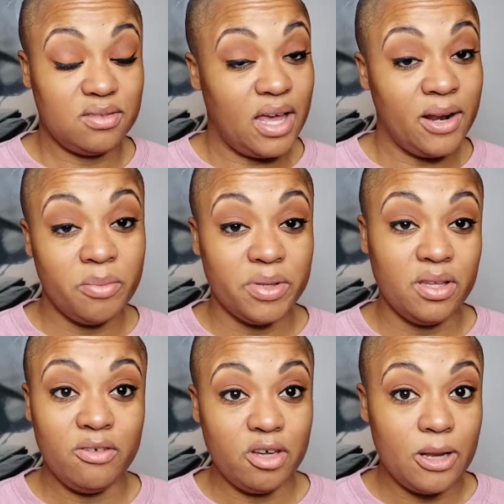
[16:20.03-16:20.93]
I don't
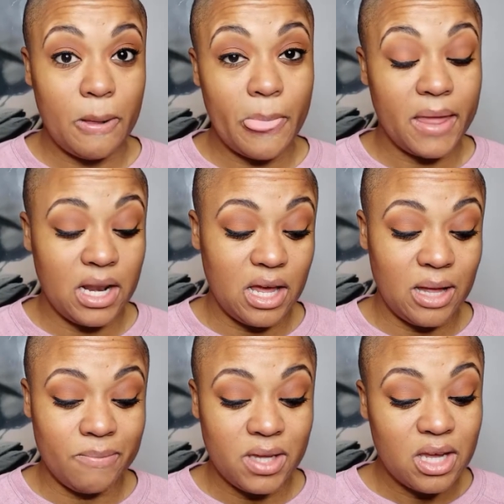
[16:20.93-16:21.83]
believe in it.
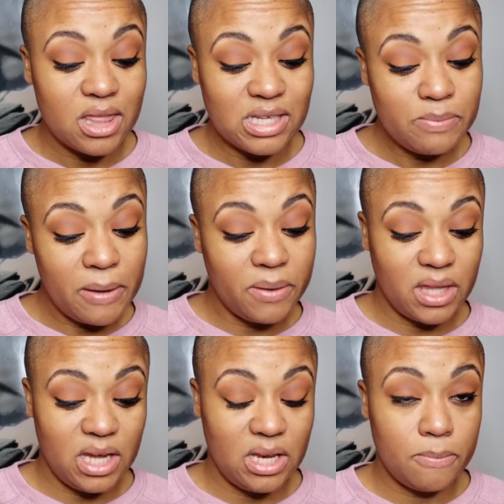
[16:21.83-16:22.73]
And this
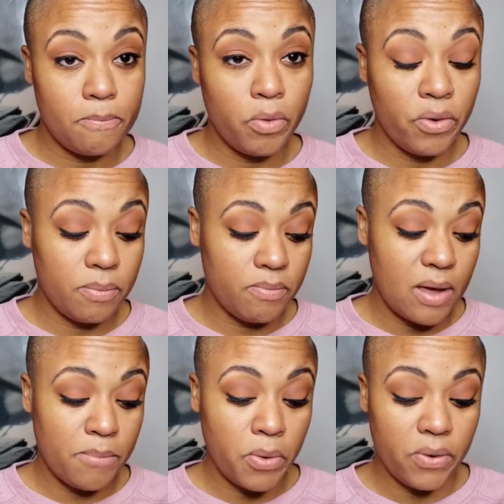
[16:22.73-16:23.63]
Maybelline Pore
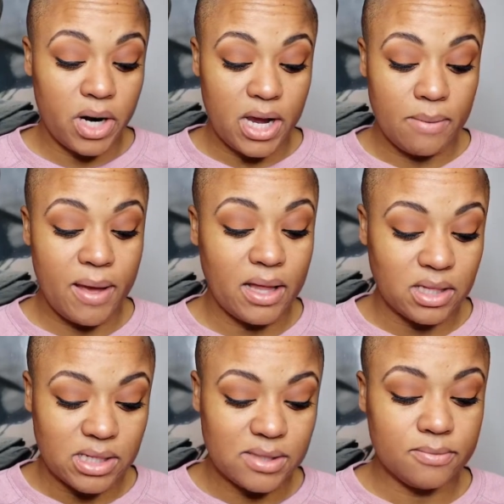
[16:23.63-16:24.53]
and
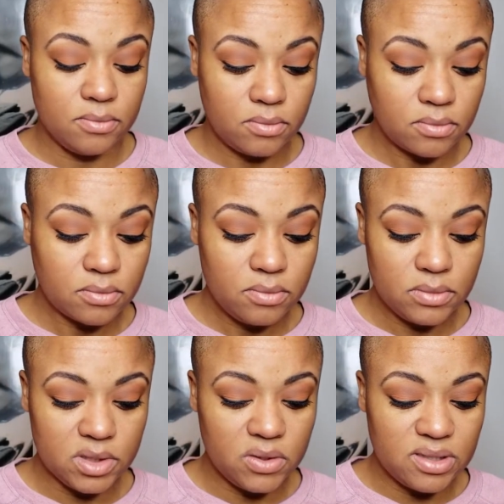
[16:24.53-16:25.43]
Matteless,
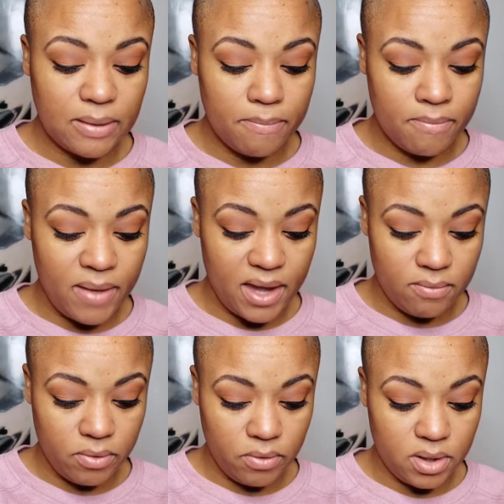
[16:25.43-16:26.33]
or is it Matte
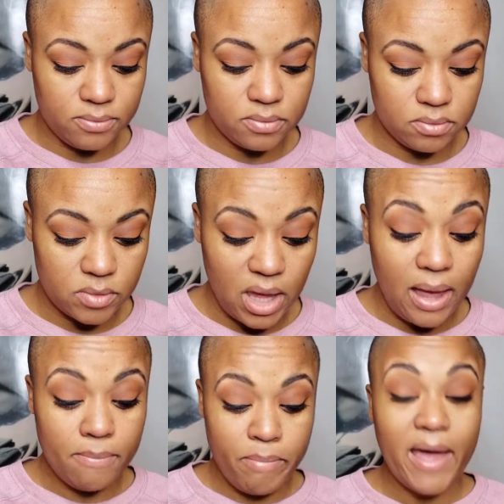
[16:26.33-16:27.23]
and Pore?
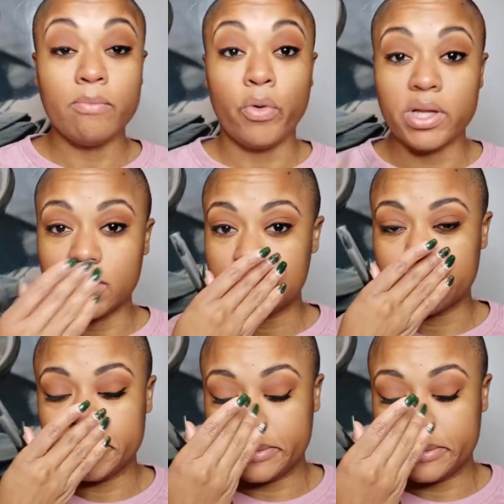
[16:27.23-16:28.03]
Matte and Poreless